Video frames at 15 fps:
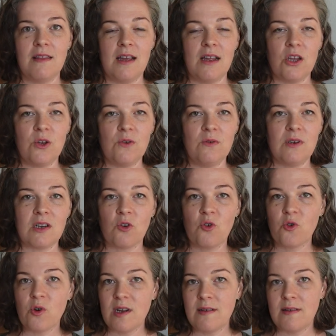that you
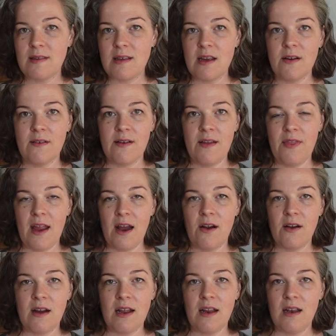decrease here and
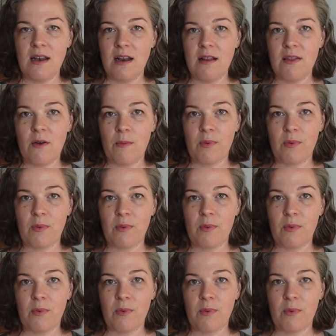there in the